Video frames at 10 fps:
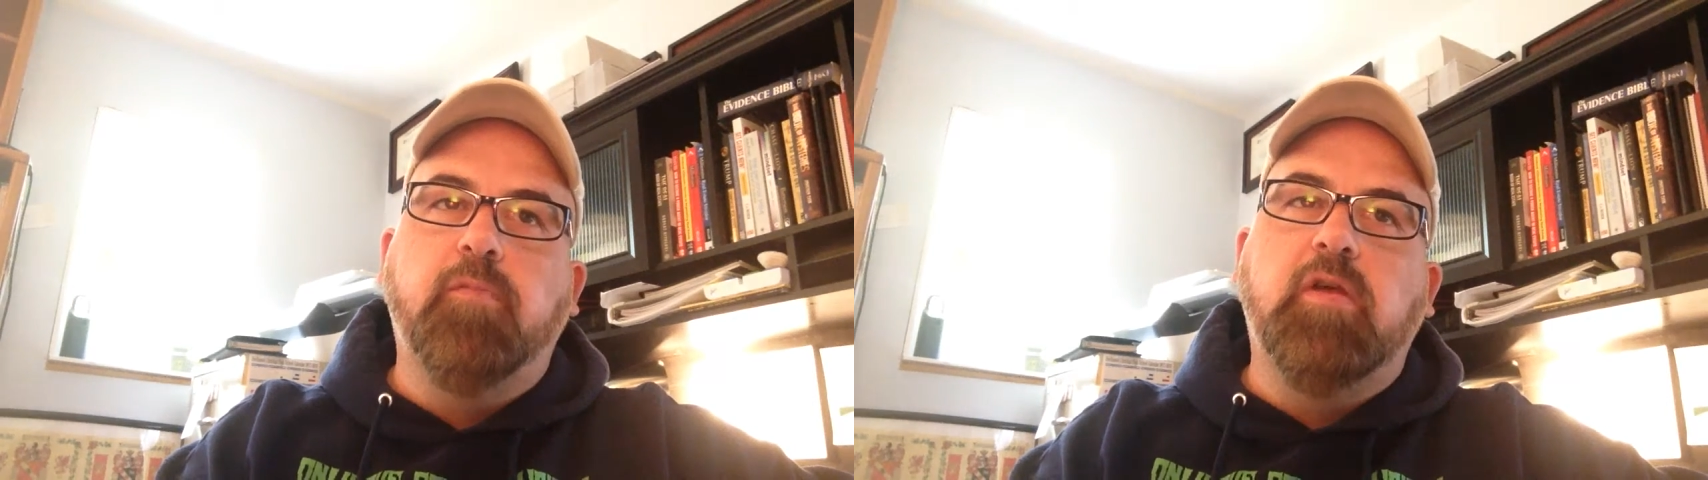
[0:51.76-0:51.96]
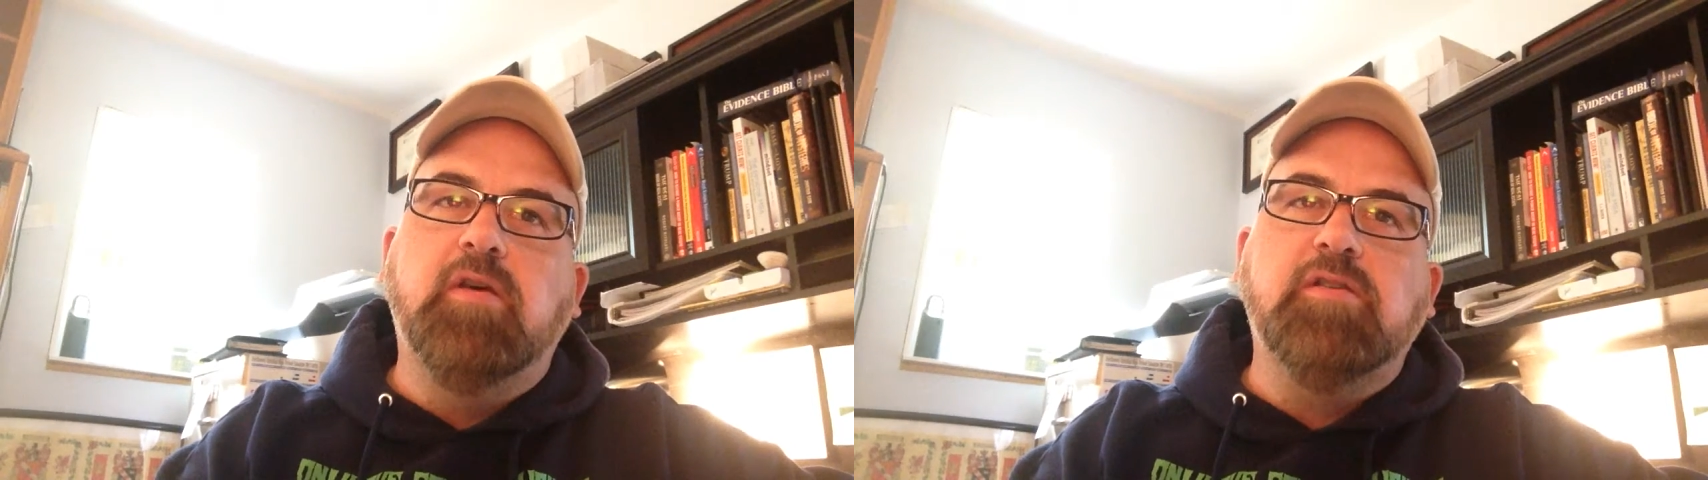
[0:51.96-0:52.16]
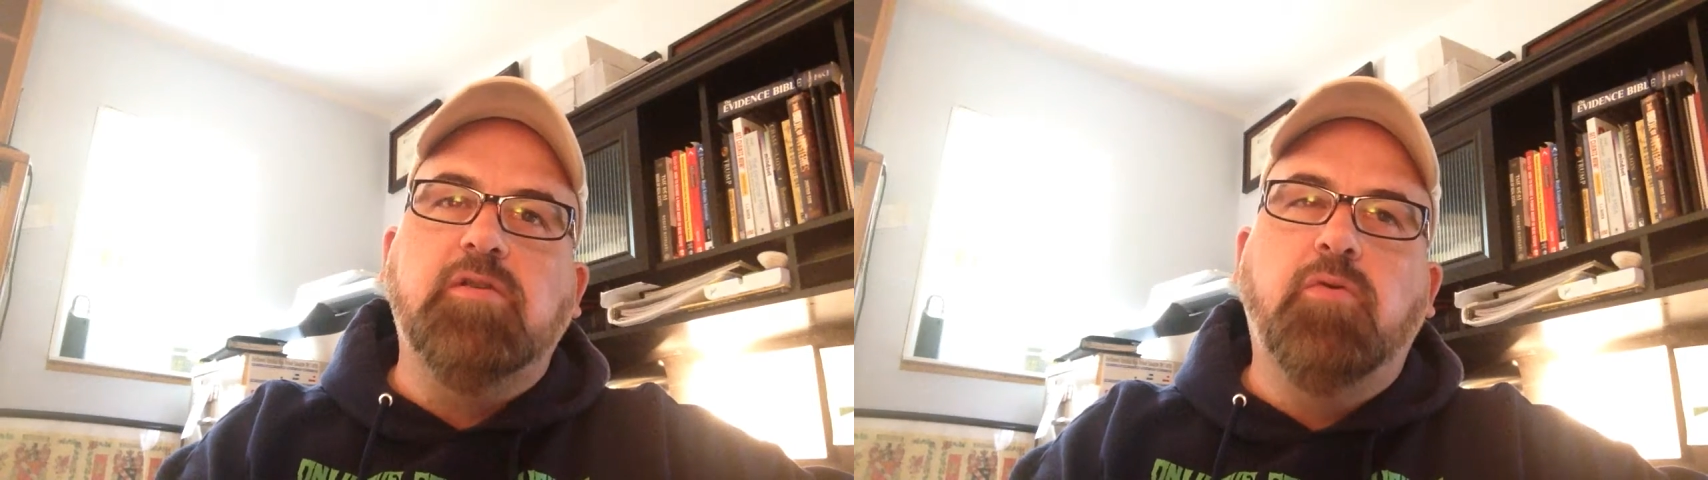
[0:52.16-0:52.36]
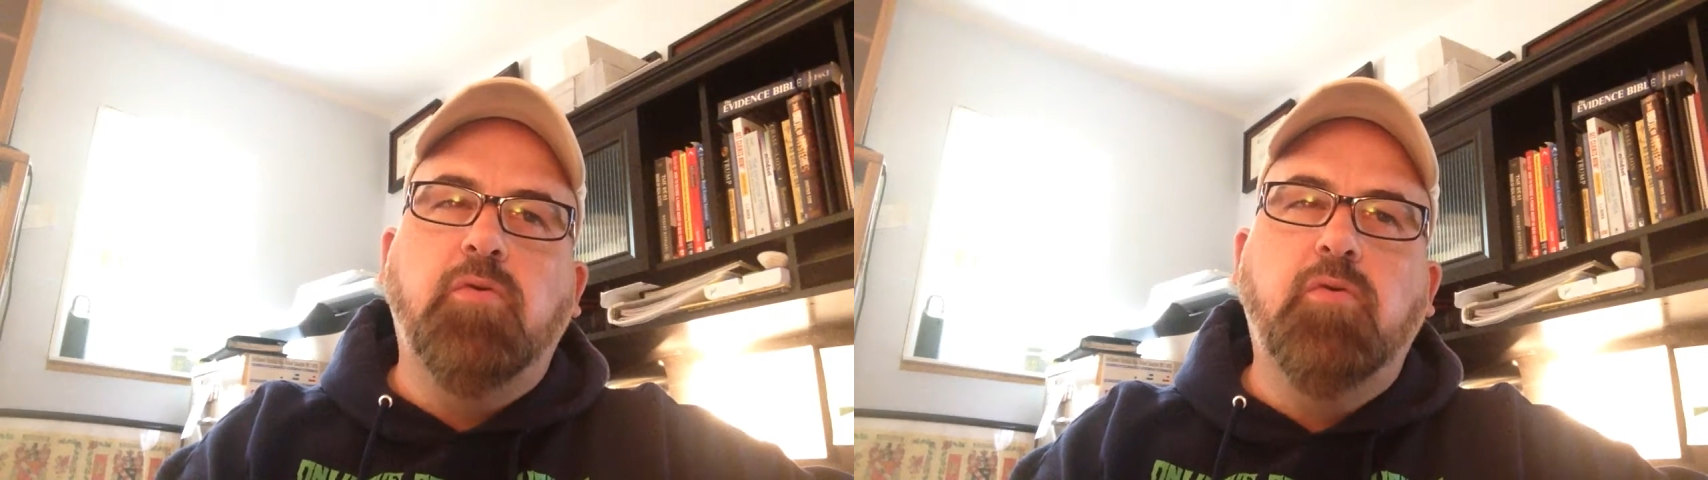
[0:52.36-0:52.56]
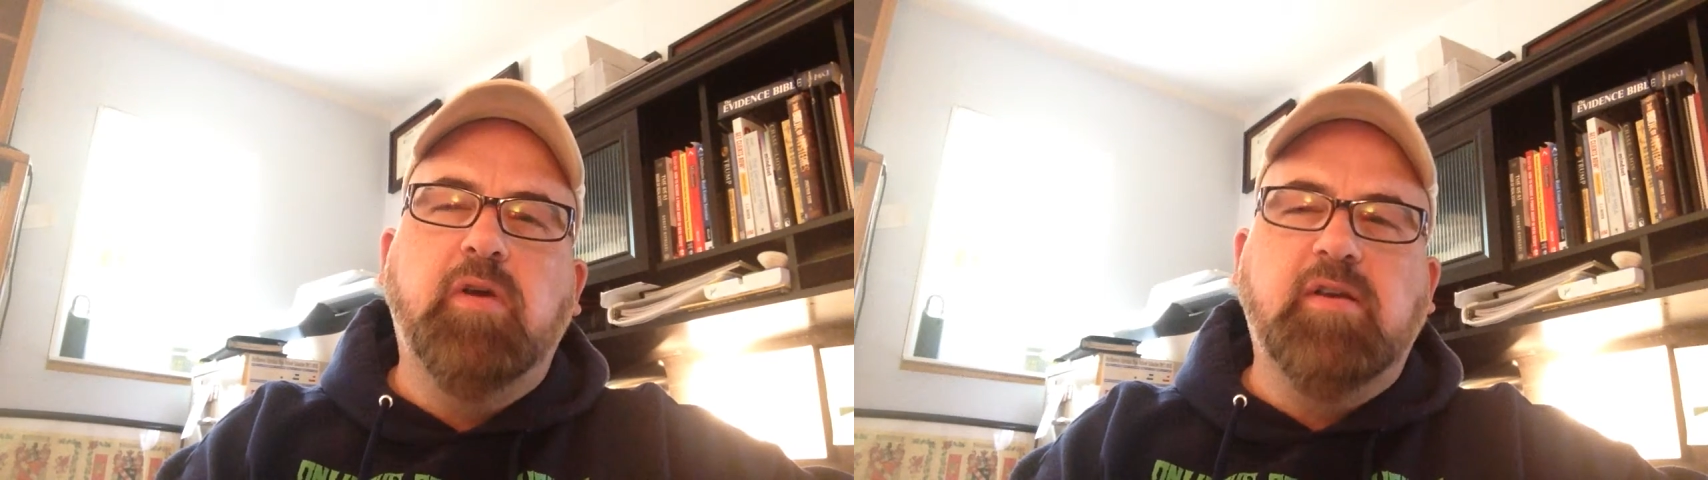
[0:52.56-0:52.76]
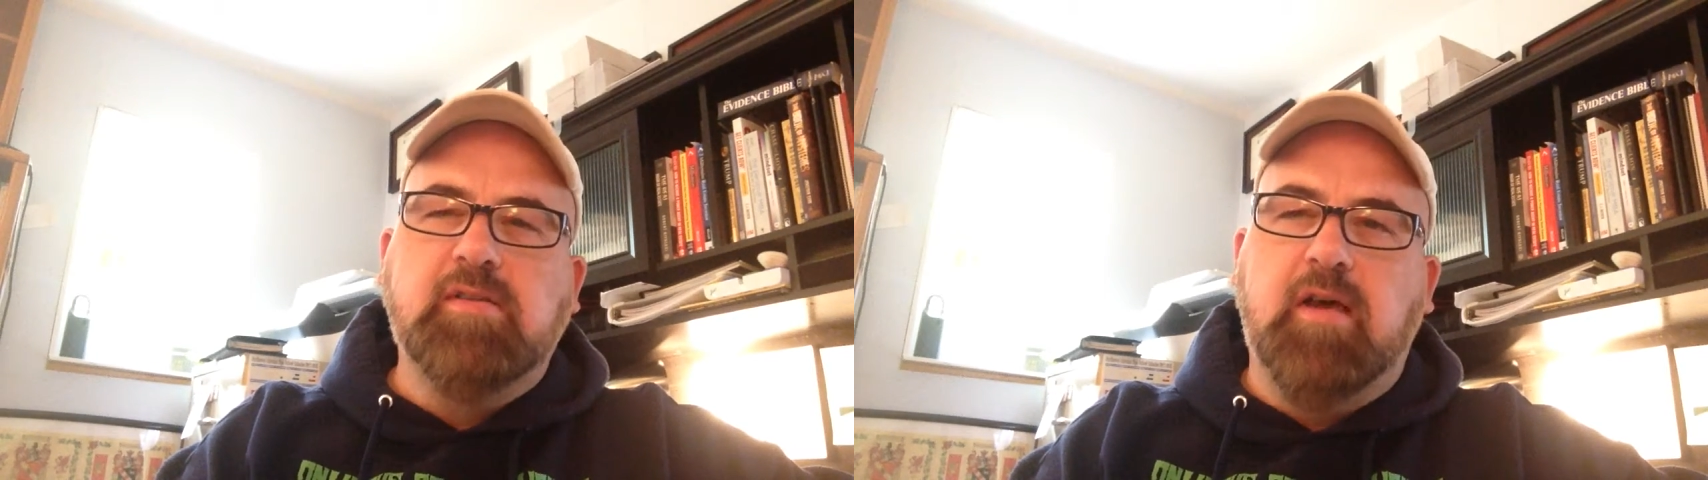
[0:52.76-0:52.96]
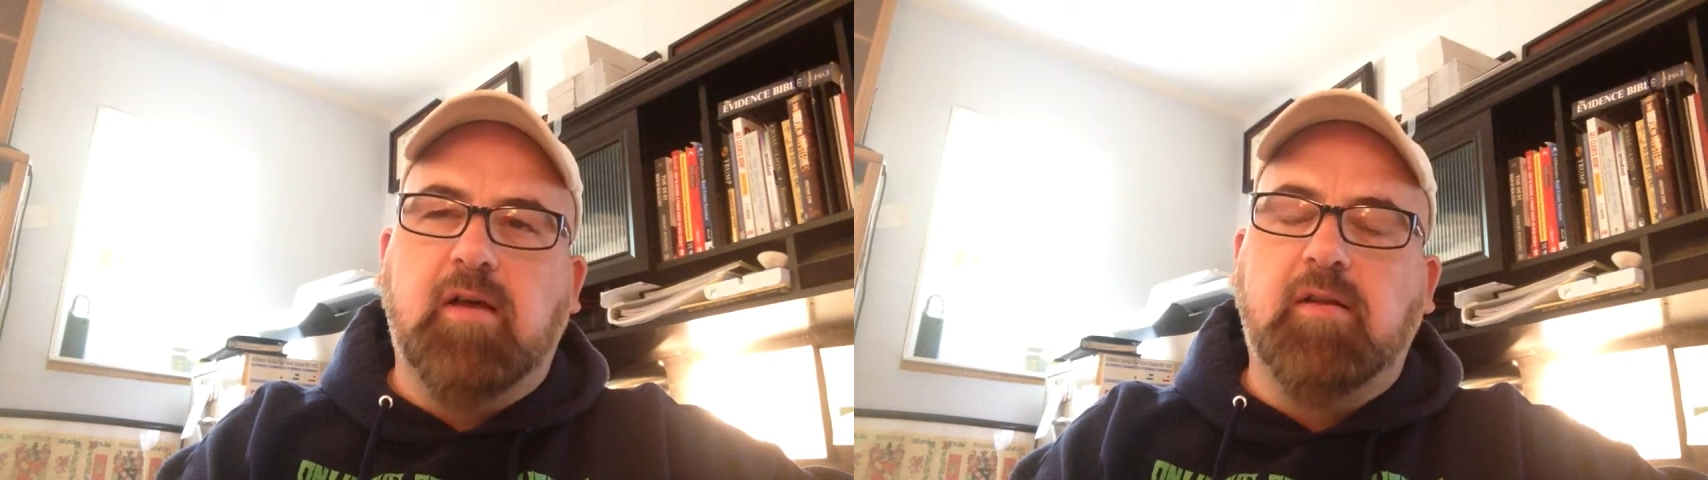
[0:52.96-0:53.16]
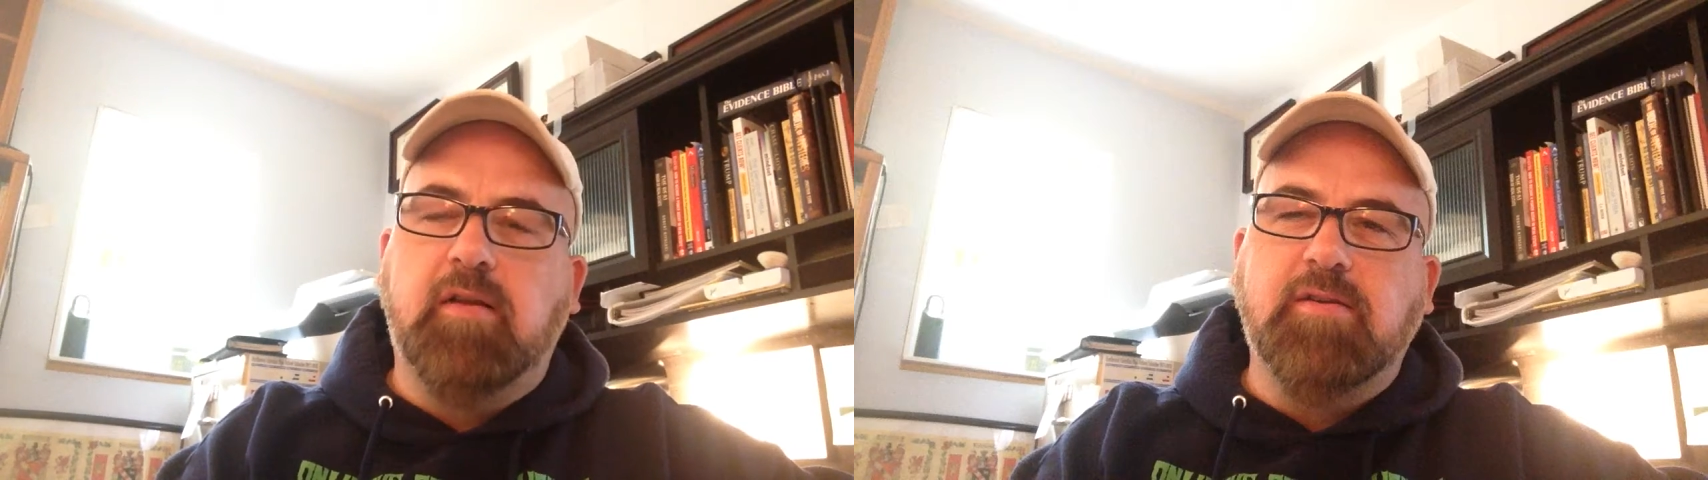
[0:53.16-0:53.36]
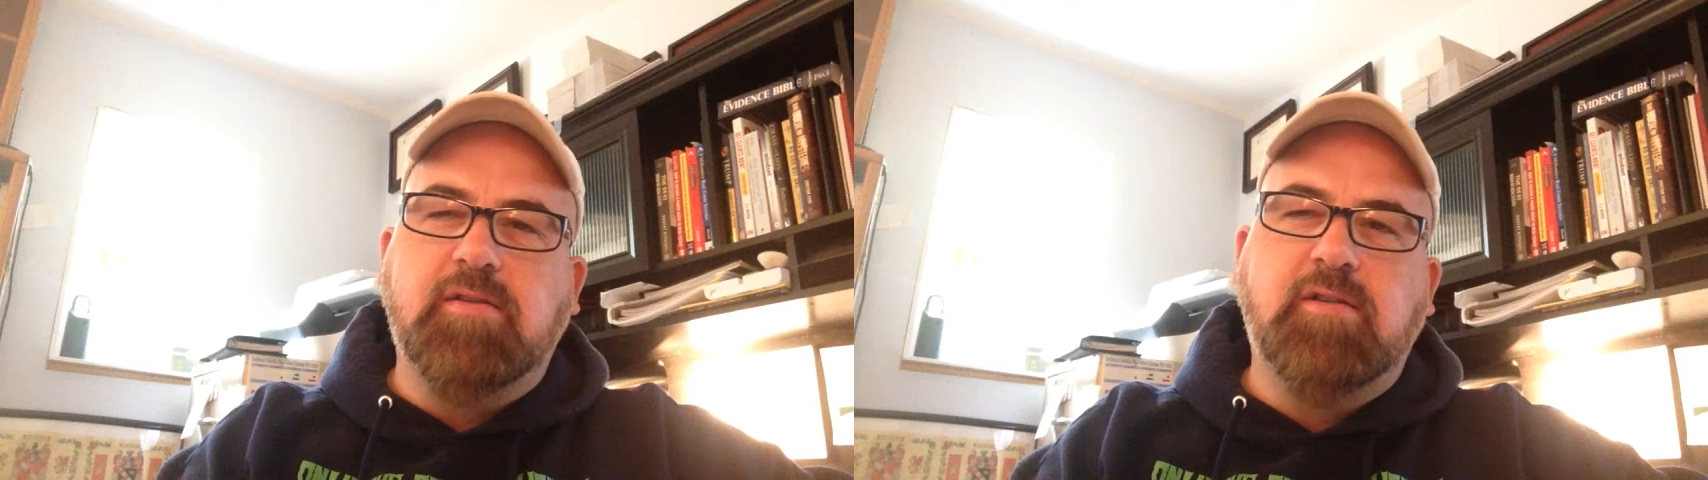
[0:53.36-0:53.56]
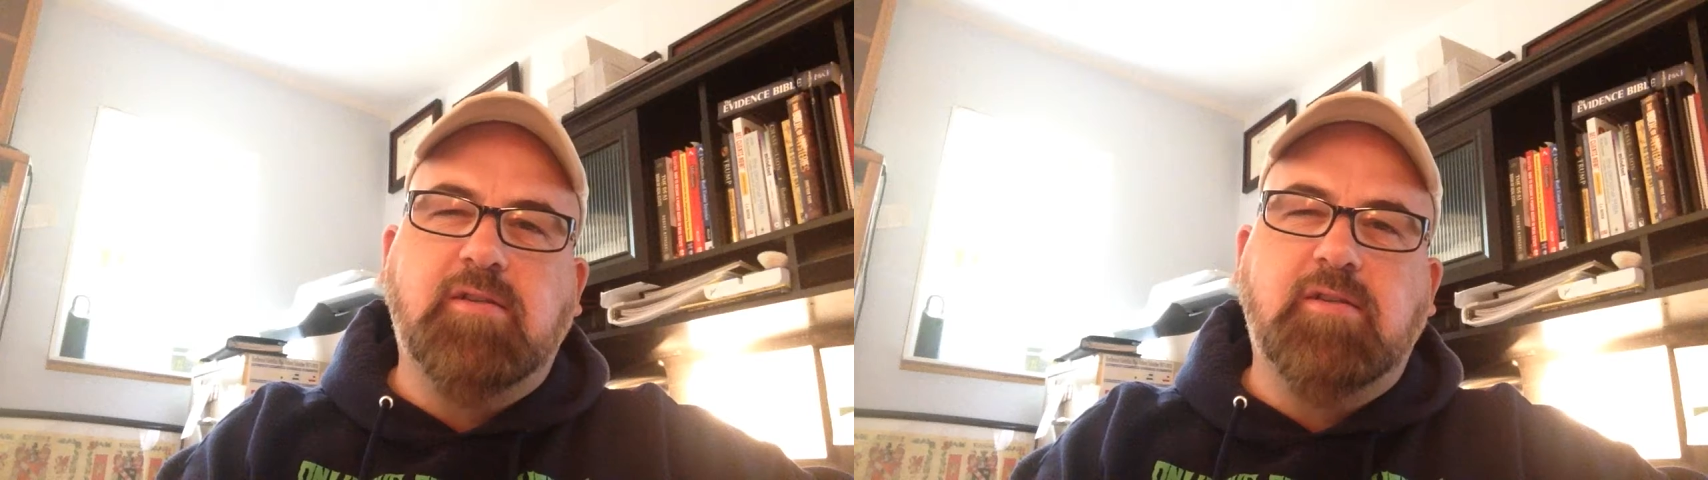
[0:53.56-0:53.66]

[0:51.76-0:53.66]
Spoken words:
is who exactly is